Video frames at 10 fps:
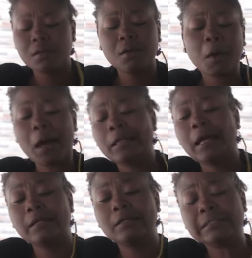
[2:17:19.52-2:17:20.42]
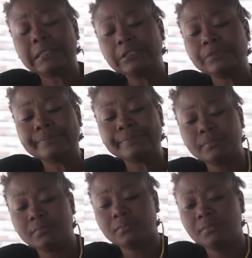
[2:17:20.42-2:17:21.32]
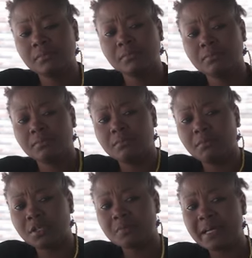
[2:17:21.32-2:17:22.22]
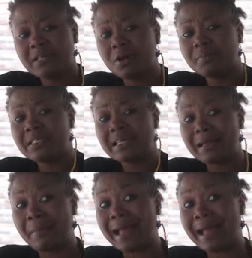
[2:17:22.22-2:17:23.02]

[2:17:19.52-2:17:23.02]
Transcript: well, I don't hear you. But make you not be saying that